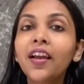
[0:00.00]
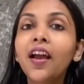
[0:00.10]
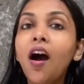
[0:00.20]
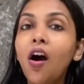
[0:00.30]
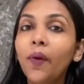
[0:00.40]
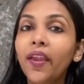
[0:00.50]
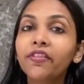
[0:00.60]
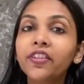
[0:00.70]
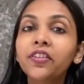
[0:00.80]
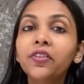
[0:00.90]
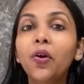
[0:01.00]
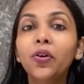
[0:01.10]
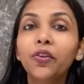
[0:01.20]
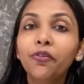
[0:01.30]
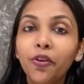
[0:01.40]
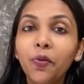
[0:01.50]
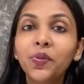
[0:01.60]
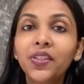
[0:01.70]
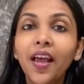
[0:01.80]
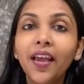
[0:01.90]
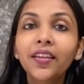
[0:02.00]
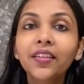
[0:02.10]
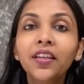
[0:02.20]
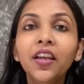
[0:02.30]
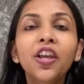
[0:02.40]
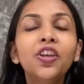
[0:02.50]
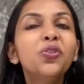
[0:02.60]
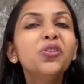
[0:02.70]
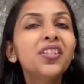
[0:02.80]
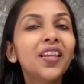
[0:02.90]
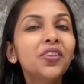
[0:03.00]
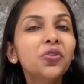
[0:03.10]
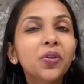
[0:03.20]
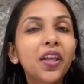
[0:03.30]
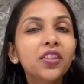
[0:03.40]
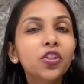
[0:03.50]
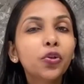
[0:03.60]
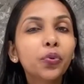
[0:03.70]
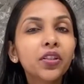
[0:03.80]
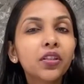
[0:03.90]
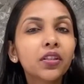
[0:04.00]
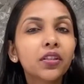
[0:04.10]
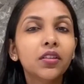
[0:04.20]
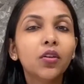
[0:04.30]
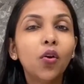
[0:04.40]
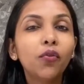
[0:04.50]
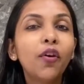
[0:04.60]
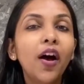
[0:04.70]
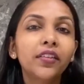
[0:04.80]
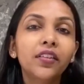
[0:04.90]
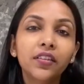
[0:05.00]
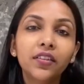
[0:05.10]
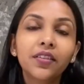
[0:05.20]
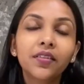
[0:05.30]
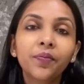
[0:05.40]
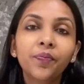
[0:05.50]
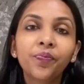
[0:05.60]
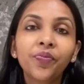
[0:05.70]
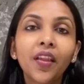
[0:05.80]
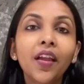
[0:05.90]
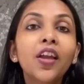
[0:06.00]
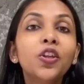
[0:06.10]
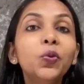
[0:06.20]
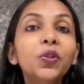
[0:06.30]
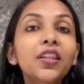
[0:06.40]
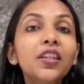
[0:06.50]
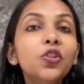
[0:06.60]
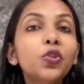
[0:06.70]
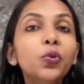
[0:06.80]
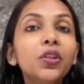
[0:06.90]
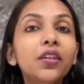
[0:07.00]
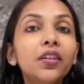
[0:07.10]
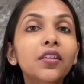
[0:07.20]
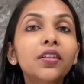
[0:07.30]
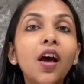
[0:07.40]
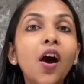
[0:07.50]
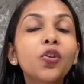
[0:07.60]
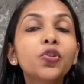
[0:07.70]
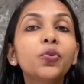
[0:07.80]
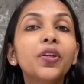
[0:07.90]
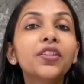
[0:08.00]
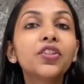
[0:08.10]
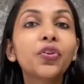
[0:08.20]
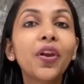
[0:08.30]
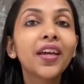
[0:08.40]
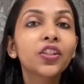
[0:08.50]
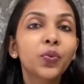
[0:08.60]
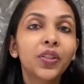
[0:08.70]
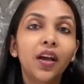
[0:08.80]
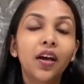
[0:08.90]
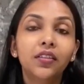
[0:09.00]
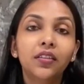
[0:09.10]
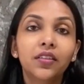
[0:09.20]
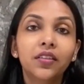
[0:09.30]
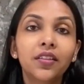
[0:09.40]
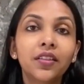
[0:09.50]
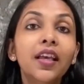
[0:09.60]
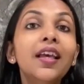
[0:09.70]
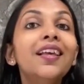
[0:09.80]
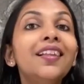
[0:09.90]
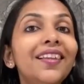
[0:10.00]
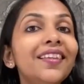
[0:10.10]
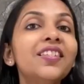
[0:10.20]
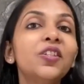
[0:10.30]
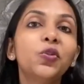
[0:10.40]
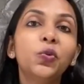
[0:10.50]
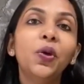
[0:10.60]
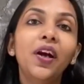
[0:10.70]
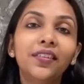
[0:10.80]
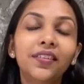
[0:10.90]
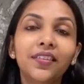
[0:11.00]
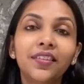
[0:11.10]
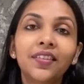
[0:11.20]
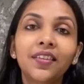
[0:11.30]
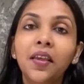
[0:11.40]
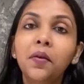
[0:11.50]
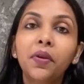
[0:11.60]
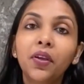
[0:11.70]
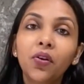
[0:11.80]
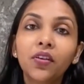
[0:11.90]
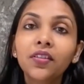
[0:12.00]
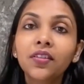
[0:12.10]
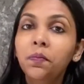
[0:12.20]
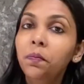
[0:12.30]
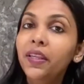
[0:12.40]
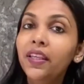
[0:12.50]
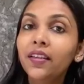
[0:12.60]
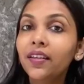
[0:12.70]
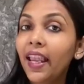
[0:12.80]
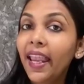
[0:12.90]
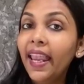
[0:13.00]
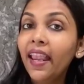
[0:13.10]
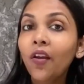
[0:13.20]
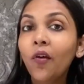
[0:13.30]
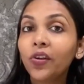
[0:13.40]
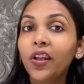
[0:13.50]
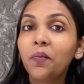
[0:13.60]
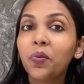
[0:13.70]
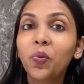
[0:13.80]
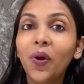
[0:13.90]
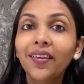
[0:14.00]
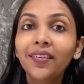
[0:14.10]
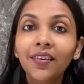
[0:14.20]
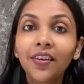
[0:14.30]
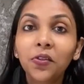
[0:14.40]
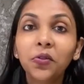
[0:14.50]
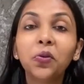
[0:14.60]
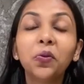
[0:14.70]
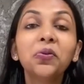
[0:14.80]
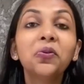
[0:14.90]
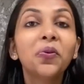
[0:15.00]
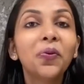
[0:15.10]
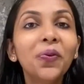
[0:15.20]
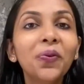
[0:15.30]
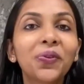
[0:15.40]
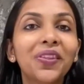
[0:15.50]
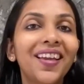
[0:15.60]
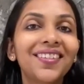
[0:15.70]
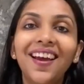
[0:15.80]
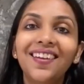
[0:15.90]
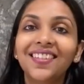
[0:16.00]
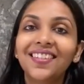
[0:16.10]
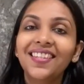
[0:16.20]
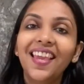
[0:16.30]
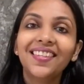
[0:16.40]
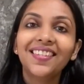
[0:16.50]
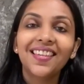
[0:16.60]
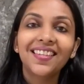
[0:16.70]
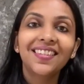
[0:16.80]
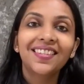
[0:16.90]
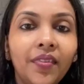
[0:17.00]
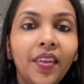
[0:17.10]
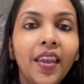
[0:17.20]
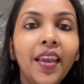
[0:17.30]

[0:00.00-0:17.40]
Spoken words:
However, on the flip side, you tend to get critical of others. You need to learn how to interact with others, listen to others, because being A or number one, you don't know that others exist.